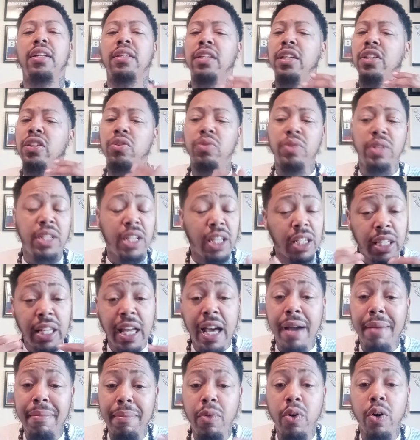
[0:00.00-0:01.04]
then you need a
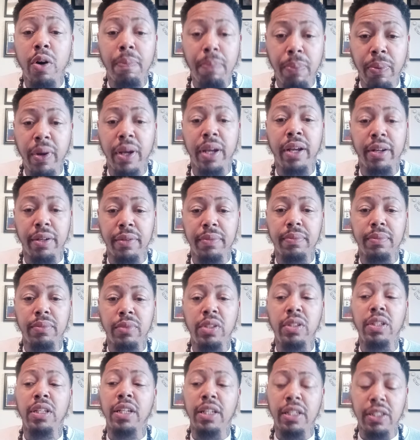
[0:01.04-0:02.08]
lot more prayer.
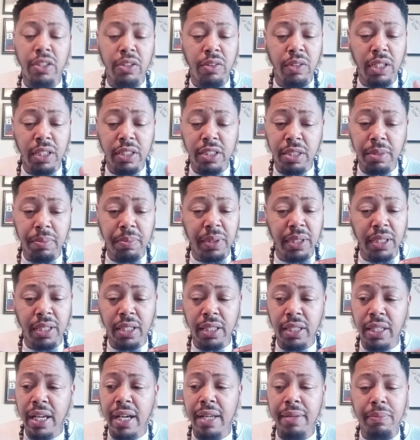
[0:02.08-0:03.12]
You need to be
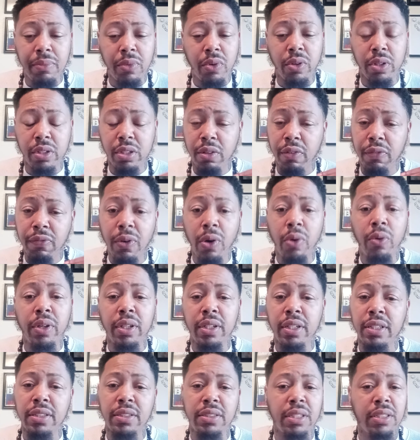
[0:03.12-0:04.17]
a lot more
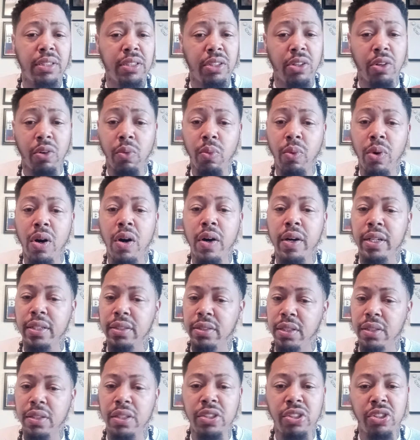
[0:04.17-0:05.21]
devoted into your walk
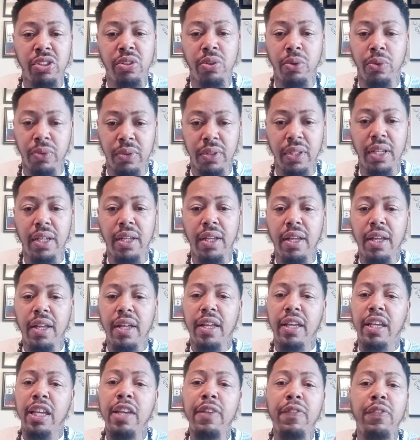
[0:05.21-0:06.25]
into this truth.
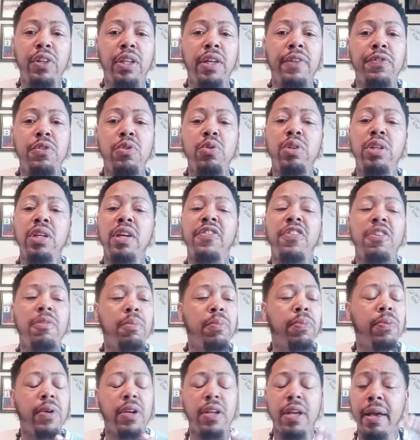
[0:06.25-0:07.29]
Even if you give
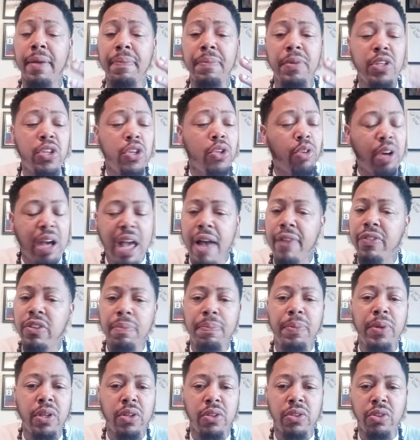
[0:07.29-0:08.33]
him, you don't have
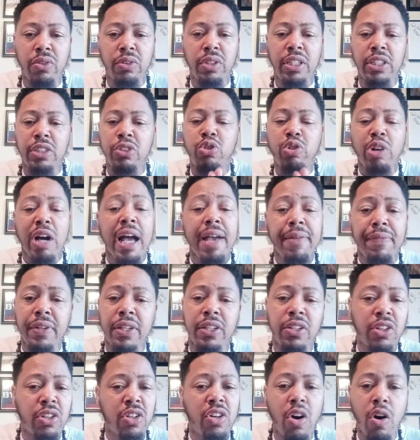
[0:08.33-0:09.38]
to be on your knees. Driving
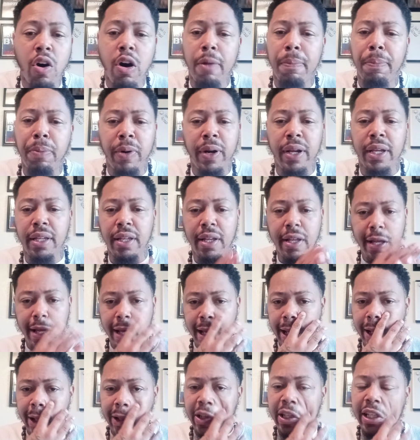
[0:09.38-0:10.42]
in the car, pray.
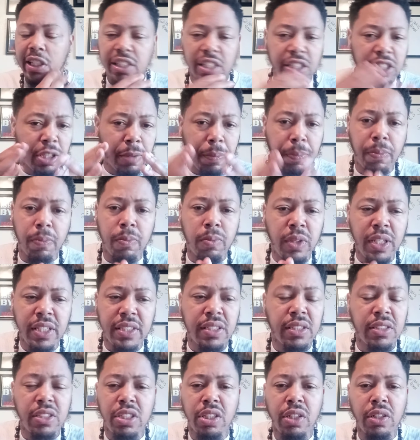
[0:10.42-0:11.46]
Listen to
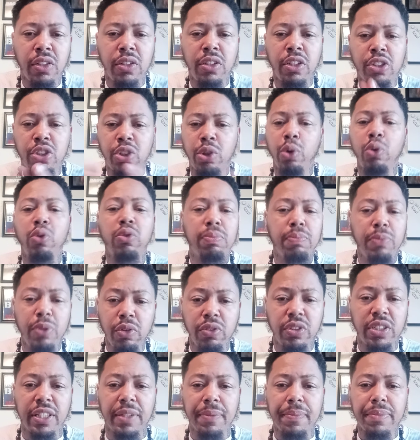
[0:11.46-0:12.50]
the truth
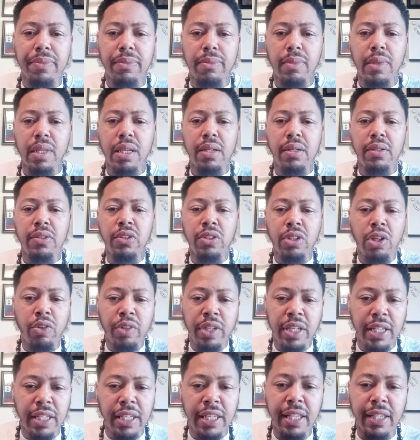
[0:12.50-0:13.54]
music.
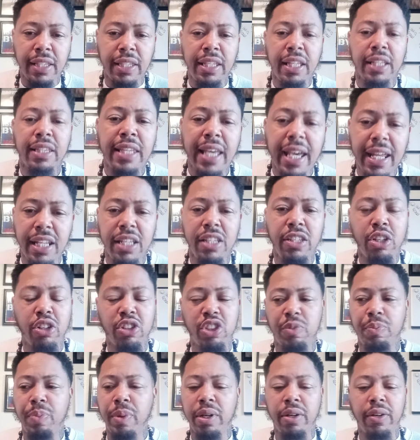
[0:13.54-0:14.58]
Get that in your
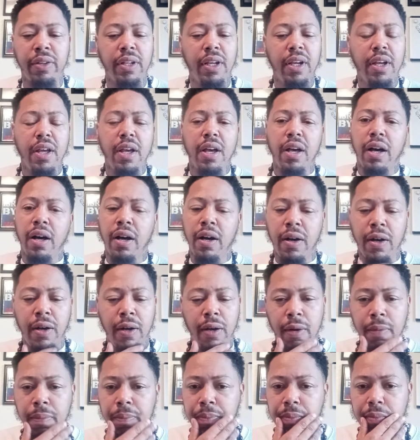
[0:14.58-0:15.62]
spirit.
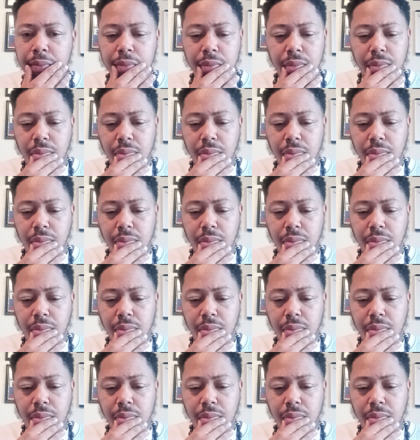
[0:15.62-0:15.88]
Play